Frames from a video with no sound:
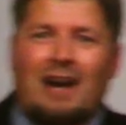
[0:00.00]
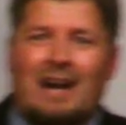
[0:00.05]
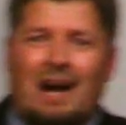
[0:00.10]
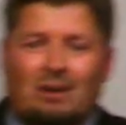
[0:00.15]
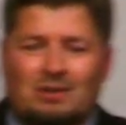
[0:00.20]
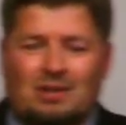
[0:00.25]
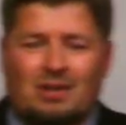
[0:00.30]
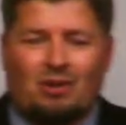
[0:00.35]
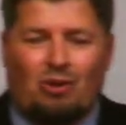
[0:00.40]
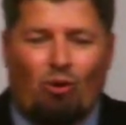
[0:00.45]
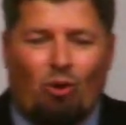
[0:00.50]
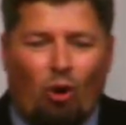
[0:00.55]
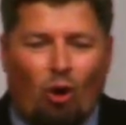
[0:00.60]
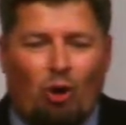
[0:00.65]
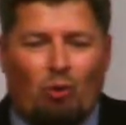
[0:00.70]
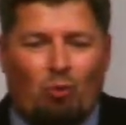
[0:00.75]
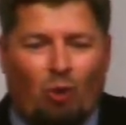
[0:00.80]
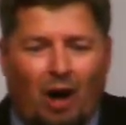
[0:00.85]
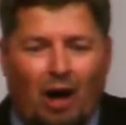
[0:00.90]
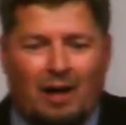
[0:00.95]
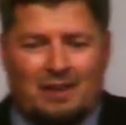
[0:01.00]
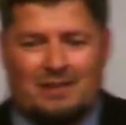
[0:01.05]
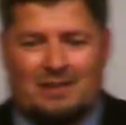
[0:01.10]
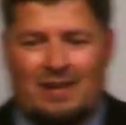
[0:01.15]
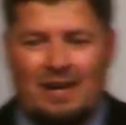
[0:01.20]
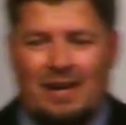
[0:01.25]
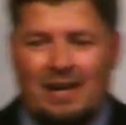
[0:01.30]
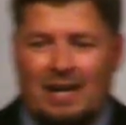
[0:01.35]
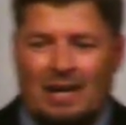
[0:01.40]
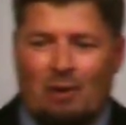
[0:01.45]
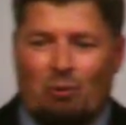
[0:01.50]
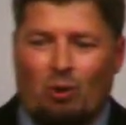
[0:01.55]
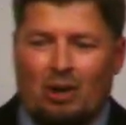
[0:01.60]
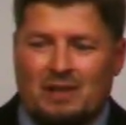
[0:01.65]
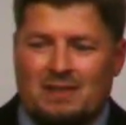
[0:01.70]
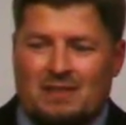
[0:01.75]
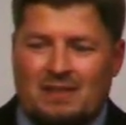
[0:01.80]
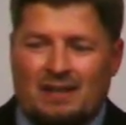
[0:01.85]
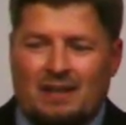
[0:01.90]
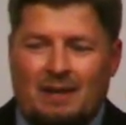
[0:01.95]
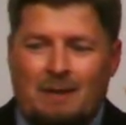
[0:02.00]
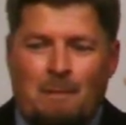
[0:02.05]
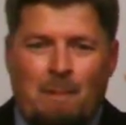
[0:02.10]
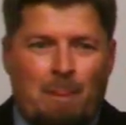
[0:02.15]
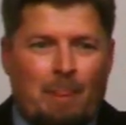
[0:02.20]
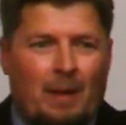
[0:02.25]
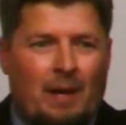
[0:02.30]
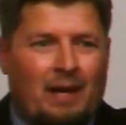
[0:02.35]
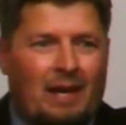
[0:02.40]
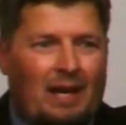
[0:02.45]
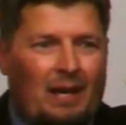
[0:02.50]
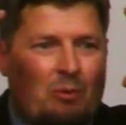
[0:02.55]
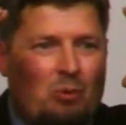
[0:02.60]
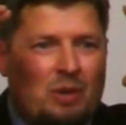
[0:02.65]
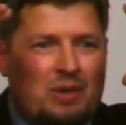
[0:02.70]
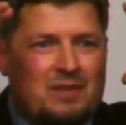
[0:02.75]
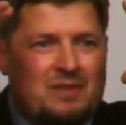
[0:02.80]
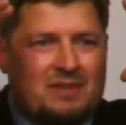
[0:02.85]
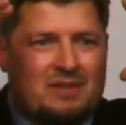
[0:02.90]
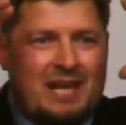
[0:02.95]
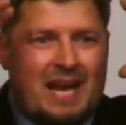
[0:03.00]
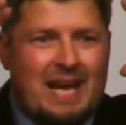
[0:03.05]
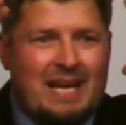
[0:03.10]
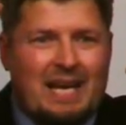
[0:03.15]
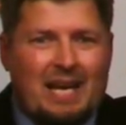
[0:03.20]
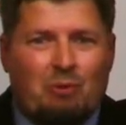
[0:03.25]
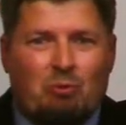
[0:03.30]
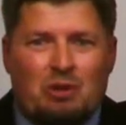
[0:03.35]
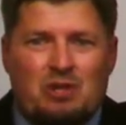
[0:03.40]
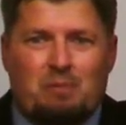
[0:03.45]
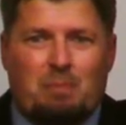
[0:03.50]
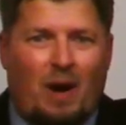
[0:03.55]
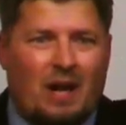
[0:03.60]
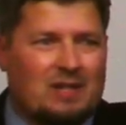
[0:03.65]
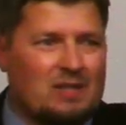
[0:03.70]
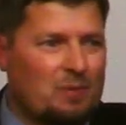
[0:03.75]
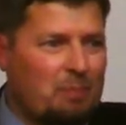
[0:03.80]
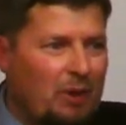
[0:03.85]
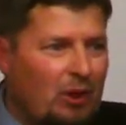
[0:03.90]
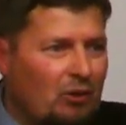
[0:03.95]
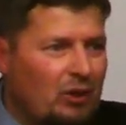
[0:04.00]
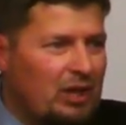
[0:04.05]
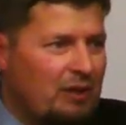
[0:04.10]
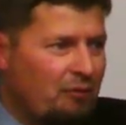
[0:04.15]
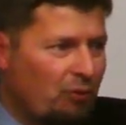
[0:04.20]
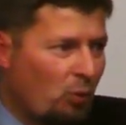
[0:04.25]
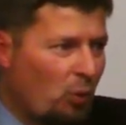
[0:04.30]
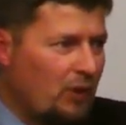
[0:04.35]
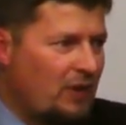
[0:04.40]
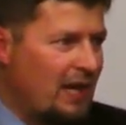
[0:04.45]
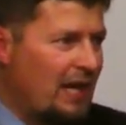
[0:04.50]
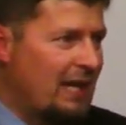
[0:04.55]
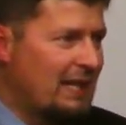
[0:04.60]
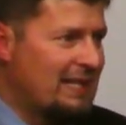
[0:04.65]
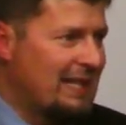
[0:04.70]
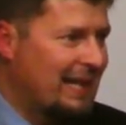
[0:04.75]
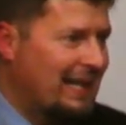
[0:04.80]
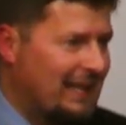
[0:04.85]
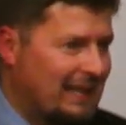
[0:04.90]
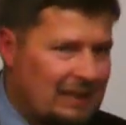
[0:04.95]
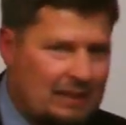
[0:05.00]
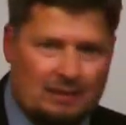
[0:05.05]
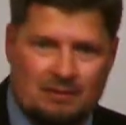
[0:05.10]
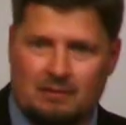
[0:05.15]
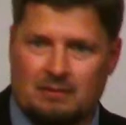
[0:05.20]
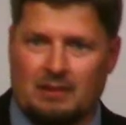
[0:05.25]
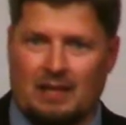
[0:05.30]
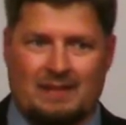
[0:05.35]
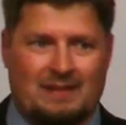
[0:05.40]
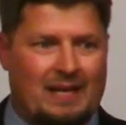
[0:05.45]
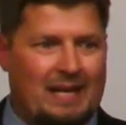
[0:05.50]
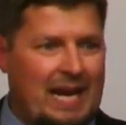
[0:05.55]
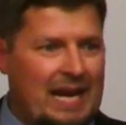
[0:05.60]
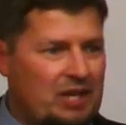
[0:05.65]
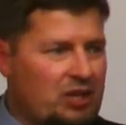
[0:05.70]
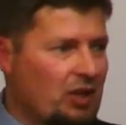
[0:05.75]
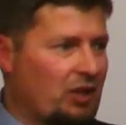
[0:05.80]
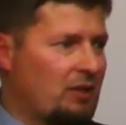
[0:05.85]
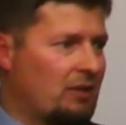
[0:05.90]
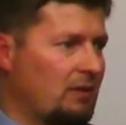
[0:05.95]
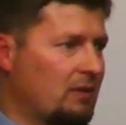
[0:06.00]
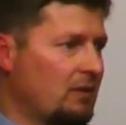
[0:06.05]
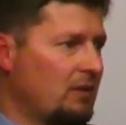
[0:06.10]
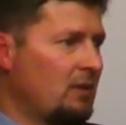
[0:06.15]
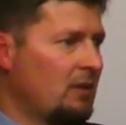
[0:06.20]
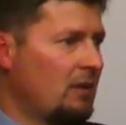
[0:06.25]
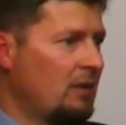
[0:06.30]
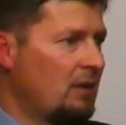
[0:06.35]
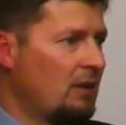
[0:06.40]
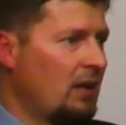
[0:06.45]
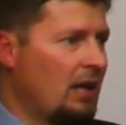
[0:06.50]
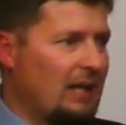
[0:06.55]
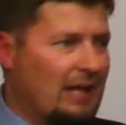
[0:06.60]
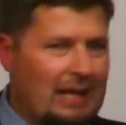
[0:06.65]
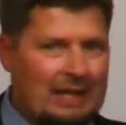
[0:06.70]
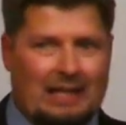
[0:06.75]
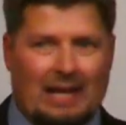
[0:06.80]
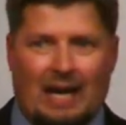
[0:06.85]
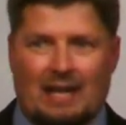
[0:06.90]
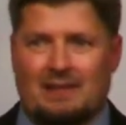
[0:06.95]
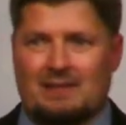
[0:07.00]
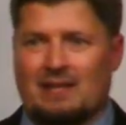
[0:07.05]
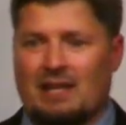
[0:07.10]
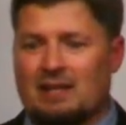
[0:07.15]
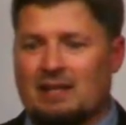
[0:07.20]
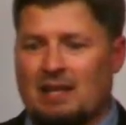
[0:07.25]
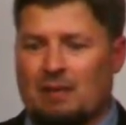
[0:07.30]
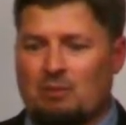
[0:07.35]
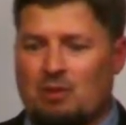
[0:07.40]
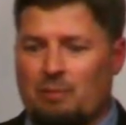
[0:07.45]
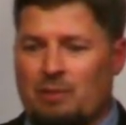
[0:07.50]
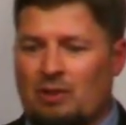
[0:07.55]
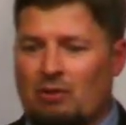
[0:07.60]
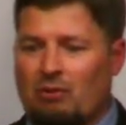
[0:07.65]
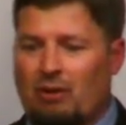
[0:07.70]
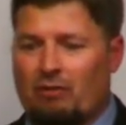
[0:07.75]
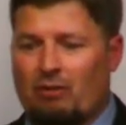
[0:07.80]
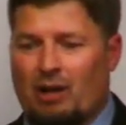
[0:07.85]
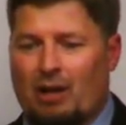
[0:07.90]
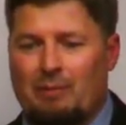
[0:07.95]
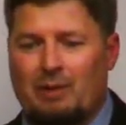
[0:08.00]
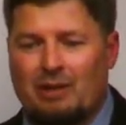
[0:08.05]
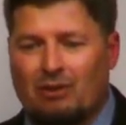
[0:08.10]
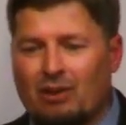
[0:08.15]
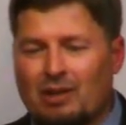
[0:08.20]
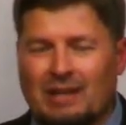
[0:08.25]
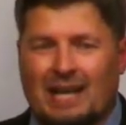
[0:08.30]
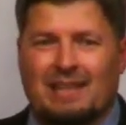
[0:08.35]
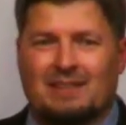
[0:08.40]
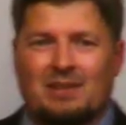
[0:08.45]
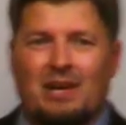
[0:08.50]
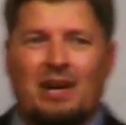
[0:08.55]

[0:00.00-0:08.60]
out to the Lord was. It was. It was taking responsibility for what they had done as a nation. And then God sent them to be delivered. I mean, look, that's